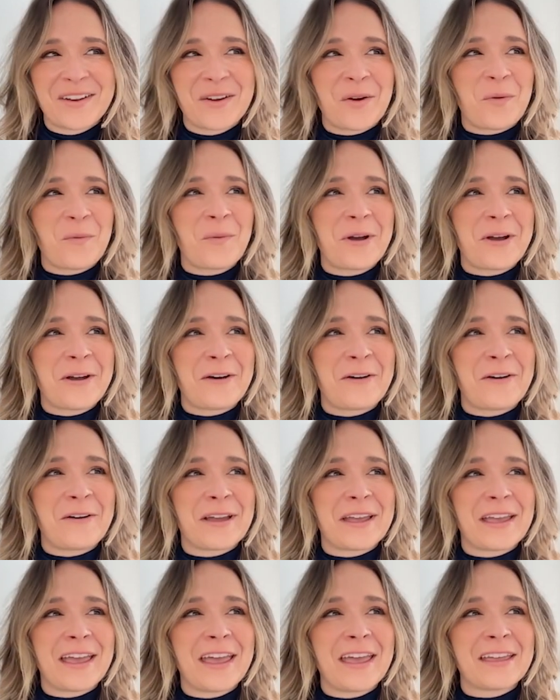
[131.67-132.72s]

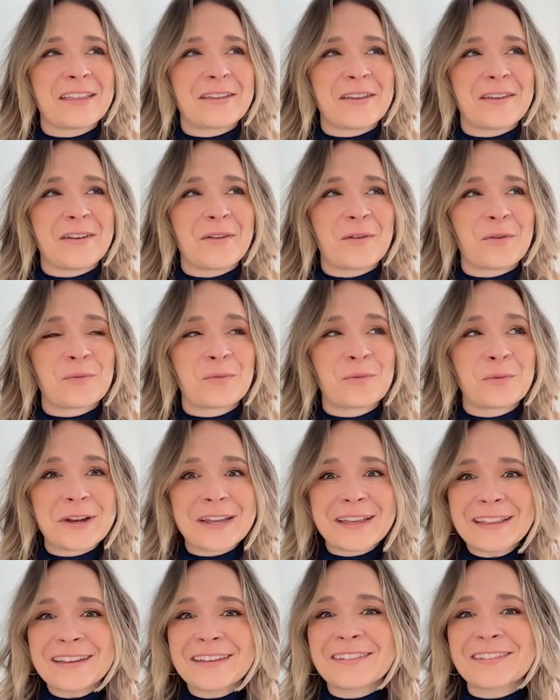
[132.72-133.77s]
Well, it
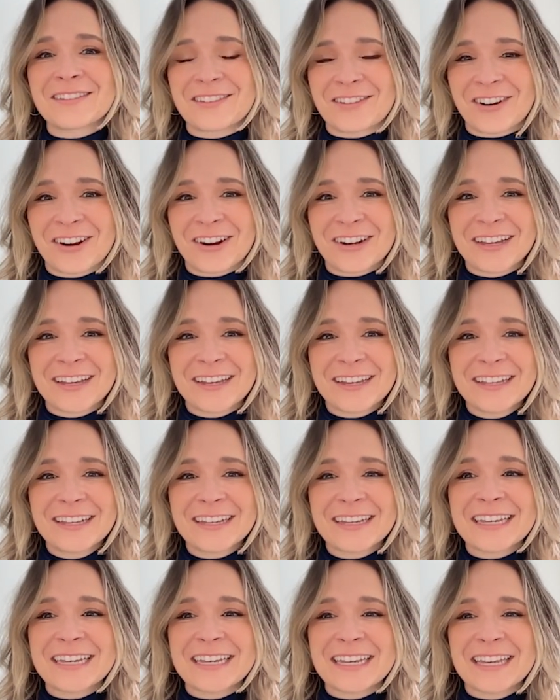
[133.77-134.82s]
really
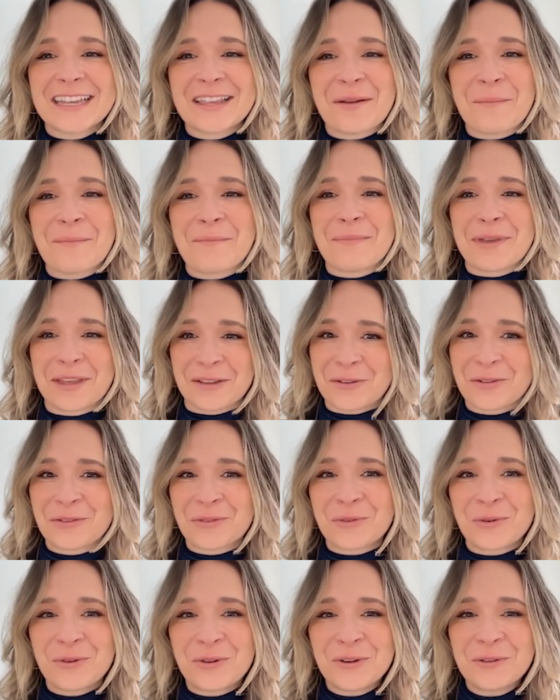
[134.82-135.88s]
started in middle
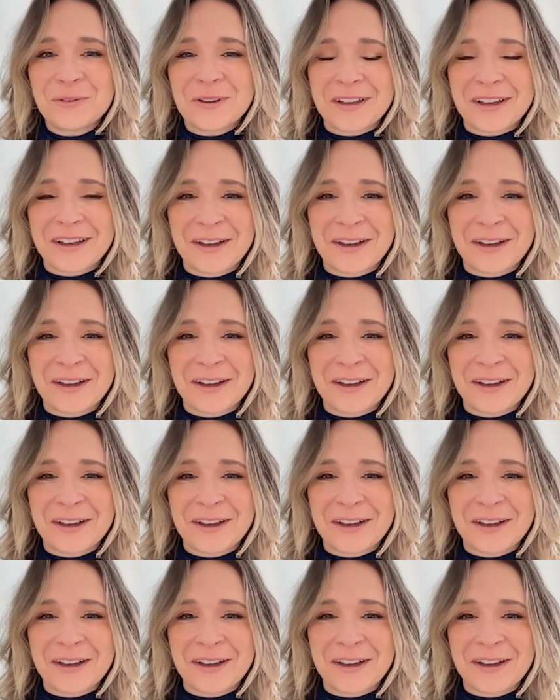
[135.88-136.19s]
school.